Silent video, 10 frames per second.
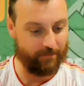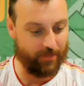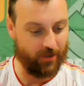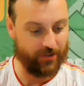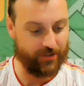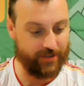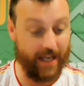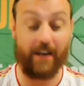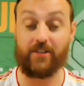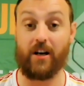But
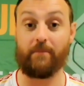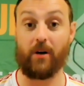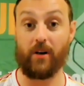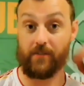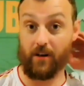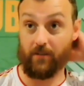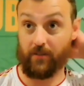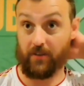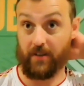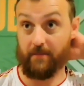yeah, Sean Boyd's gone
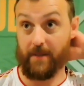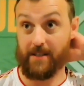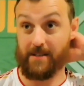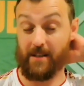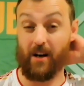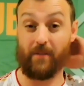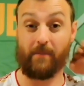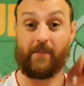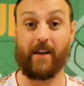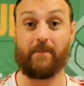13 minutes. An
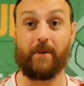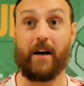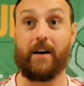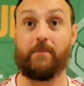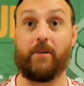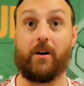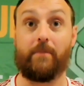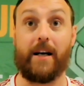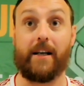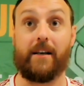awful mistake by Harry
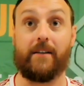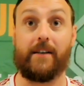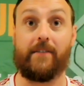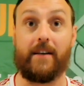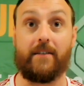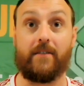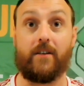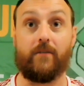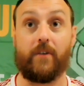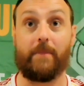Brockbank. And that set the
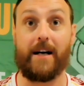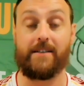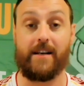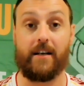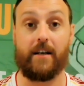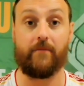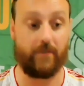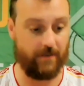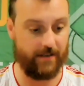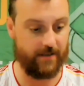tone for Pats and him
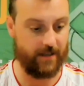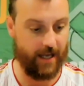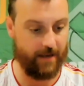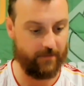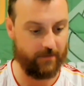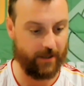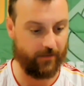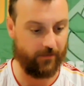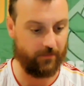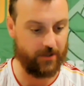for the rest of the game, to be
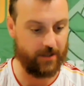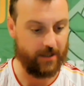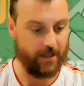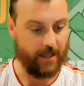honest with you.